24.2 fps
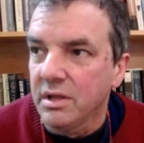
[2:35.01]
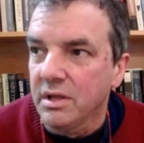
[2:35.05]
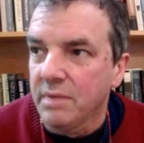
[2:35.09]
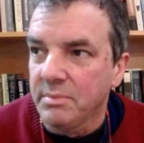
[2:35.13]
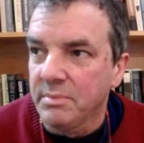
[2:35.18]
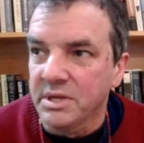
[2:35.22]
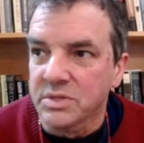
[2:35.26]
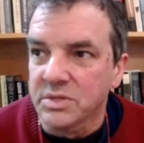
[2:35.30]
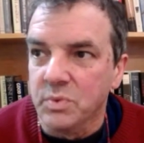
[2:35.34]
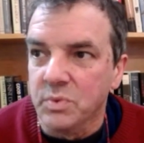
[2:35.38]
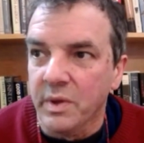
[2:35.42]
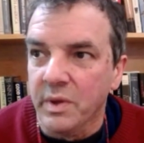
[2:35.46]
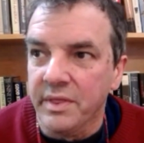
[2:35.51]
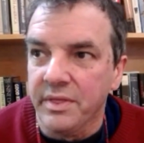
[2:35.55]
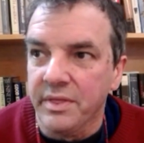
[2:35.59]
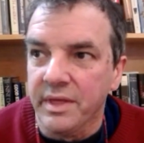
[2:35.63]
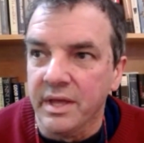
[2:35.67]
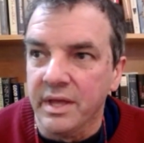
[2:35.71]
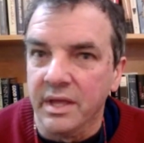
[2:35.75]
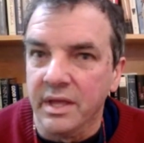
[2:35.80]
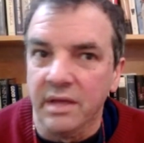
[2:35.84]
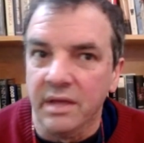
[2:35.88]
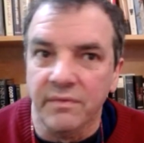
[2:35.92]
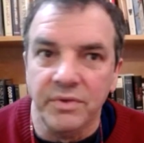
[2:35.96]
I mean, it's one
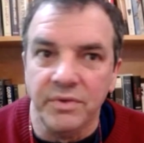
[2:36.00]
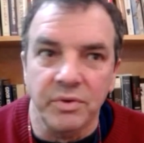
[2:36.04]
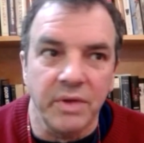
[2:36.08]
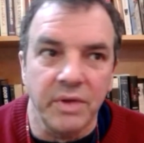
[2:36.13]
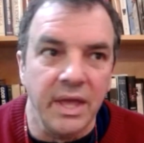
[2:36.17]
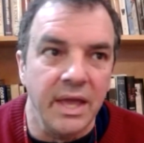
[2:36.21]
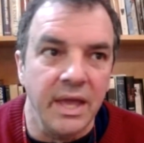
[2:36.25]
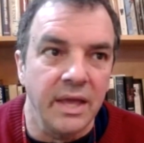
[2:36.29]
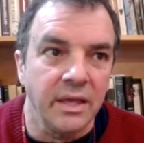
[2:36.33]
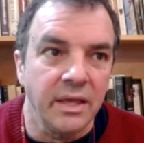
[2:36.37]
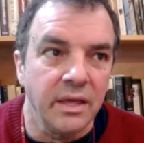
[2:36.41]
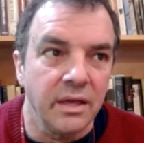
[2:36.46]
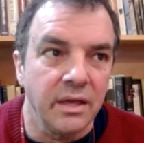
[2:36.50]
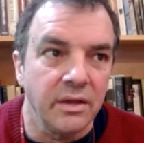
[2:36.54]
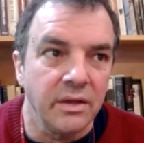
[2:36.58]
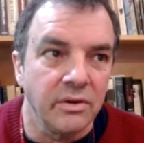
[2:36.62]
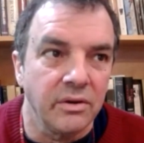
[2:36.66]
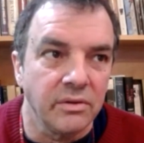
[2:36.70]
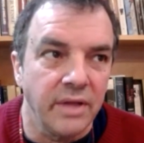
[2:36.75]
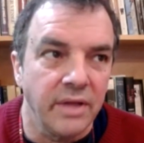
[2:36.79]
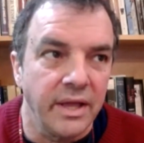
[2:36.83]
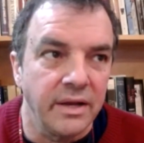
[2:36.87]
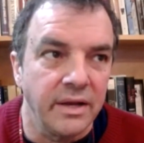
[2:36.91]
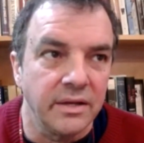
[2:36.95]
thing if you can't get your
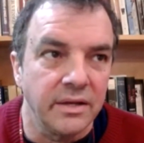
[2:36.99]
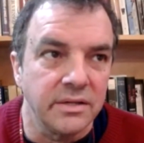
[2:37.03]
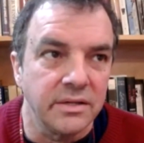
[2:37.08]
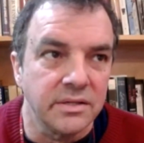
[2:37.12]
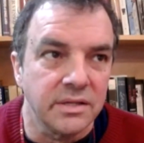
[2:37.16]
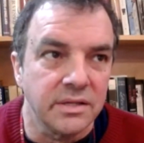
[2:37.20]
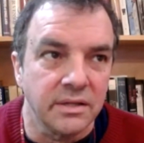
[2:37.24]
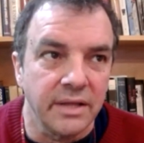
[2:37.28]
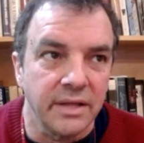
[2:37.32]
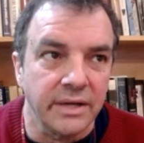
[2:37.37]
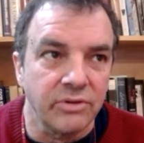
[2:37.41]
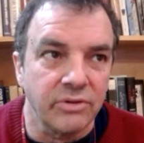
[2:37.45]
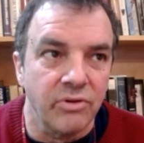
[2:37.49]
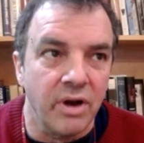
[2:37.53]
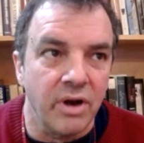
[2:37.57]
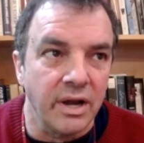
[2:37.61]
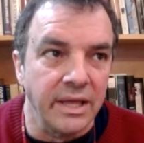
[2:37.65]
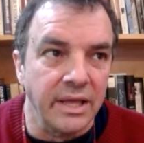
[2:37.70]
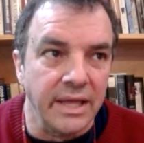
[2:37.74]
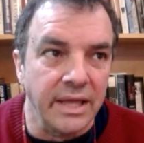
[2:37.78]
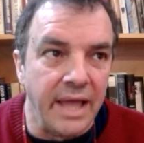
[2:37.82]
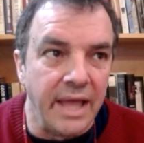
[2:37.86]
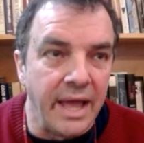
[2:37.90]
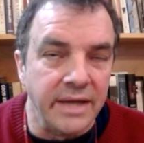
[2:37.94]
latest
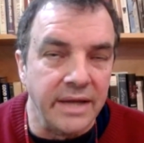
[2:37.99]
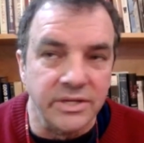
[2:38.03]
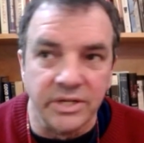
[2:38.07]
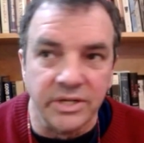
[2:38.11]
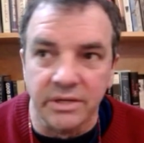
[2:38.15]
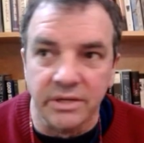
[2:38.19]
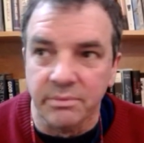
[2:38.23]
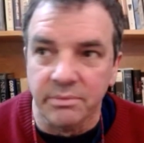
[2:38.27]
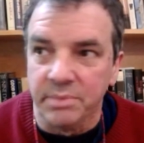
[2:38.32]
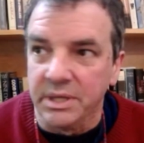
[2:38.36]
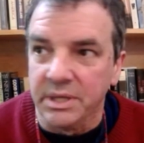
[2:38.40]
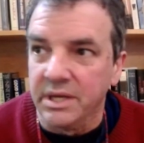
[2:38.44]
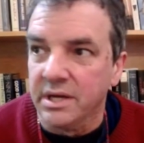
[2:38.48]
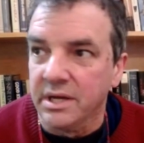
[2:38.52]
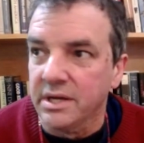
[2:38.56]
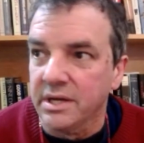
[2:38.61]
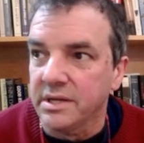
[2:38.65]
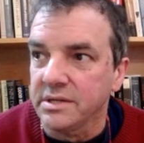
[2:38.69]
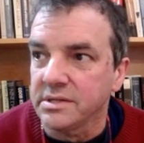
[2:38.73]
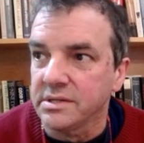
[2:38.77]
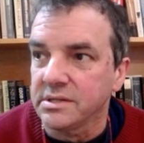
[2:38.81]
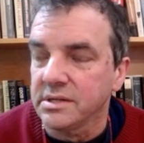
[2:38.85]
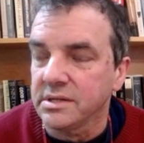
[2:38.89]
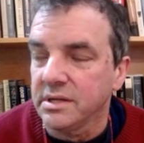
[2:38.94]
electronic gadget
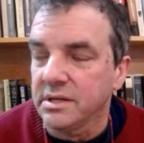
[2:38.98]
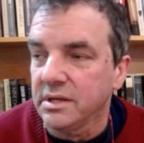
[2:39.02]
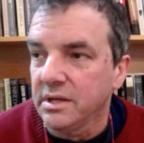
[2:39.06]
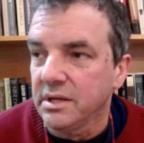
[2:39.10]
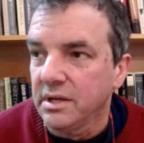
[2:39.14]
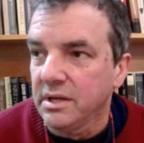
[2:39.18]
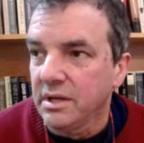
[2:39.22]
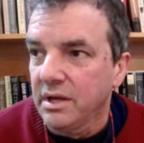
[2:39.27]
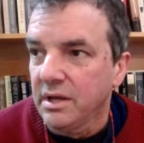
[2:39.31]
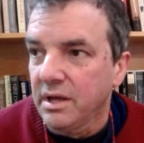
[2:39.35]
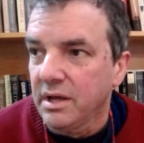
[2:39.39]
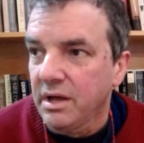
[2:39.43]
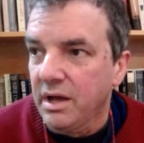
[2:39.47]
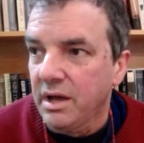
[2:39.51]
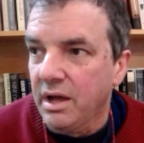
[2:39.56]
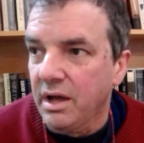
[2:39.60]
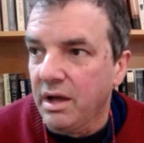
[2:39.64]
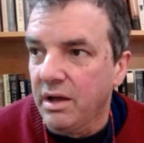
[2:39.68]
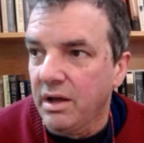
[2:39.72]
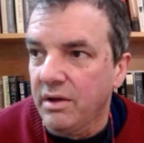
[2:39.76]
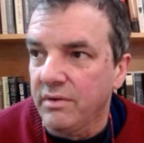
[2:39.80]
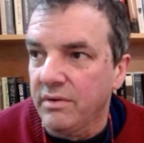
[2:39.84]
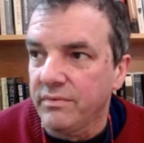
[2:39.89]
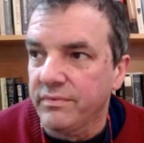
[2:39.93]
because
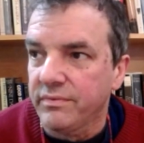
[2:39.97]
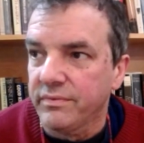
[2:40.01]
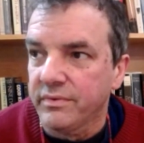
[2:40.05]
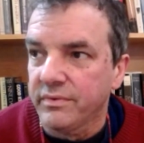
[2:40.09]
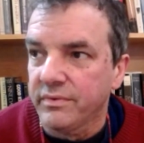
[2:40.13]
of